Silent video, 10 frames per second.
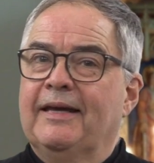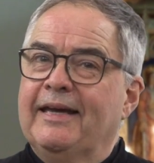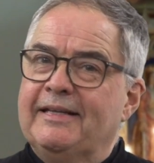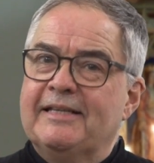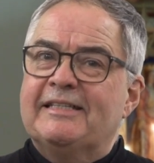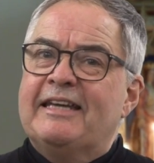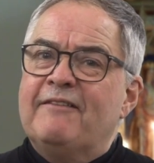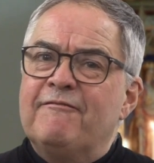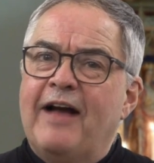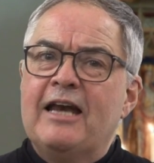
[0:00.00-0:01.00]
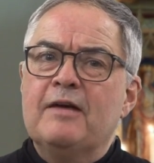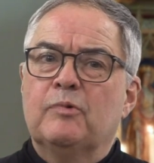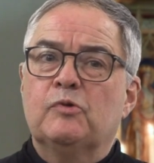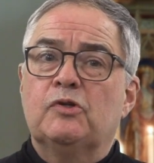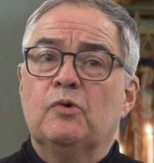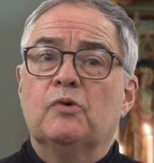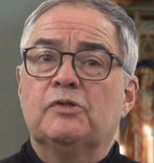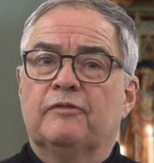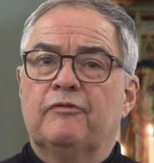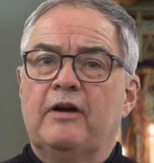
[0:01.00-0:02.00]
it is an invaluable
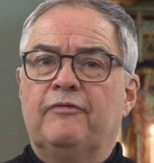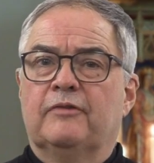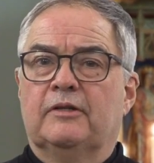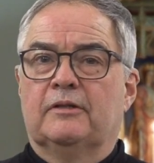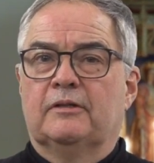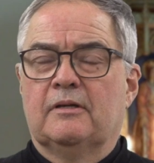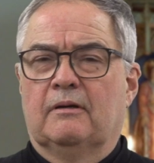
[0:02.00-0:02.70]
source of reference.